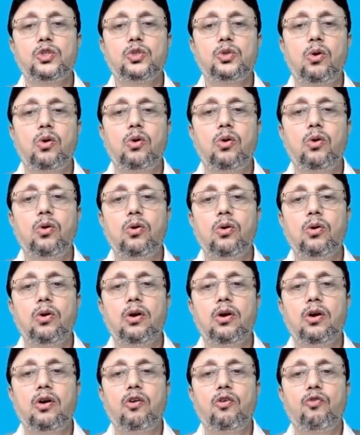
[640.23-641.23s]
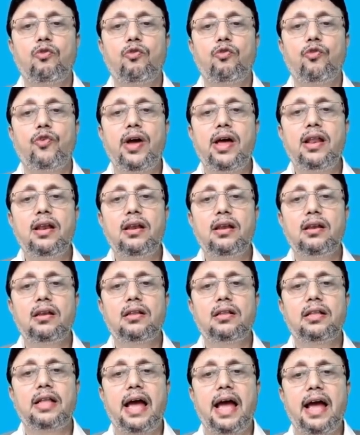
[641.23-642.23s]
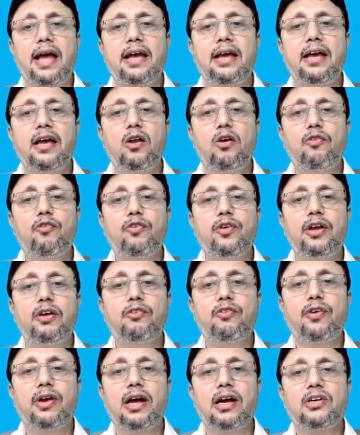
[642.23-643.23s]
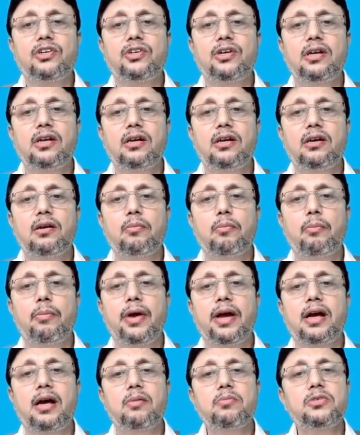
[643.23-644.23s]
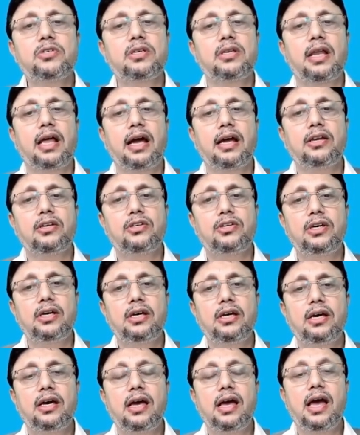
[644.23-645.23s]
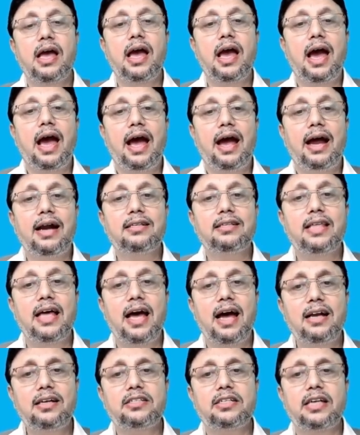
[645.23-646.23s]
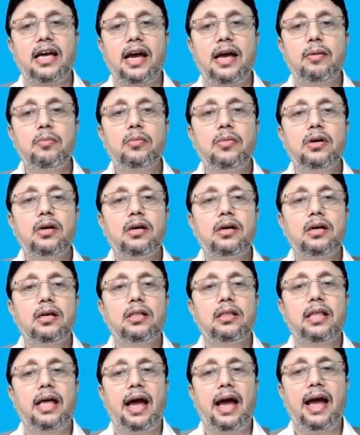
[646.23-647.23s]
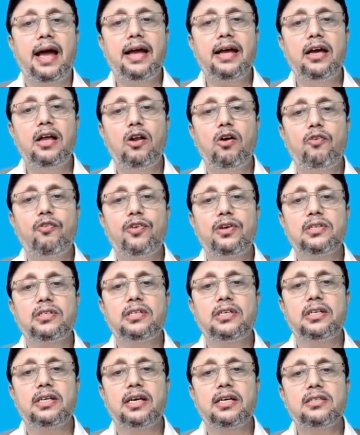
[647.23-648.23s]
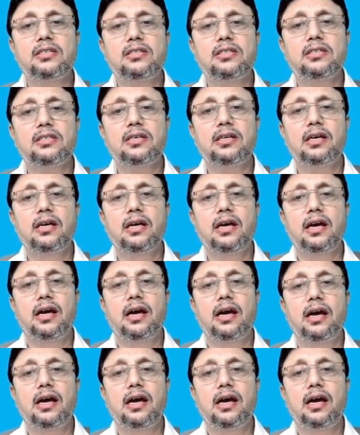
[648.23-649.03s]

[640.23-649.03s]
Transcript: So when the angle of refraction becomes 90, at that time the angle of incidence